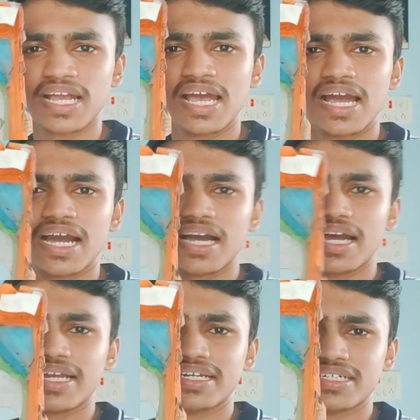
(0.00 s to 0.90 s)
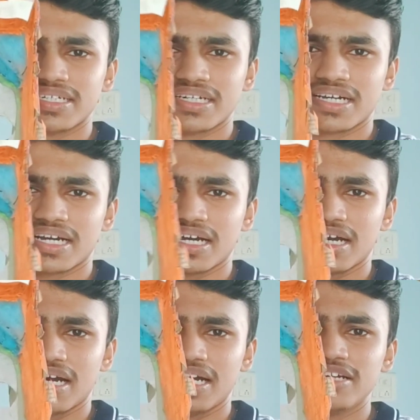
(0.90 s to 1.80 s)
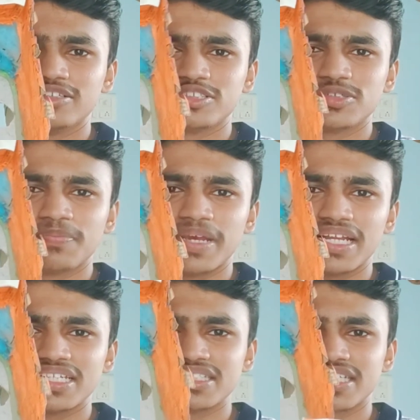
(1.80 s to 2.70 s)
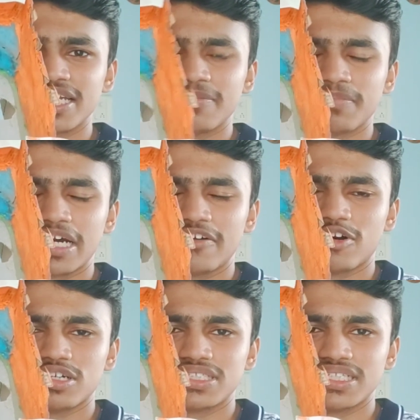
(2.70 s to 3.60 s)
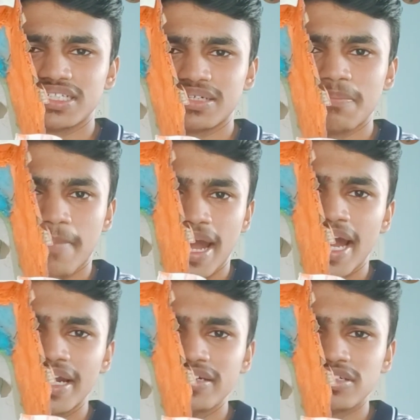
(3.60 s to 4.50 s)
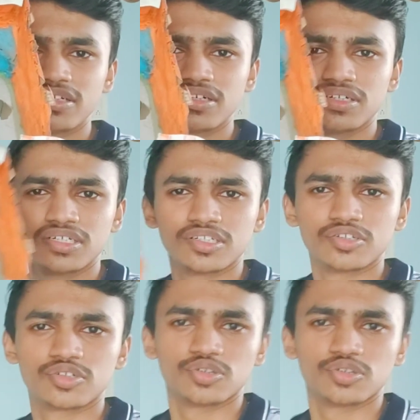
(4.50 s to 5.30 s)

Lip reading: and I also made this game by watching Mad. So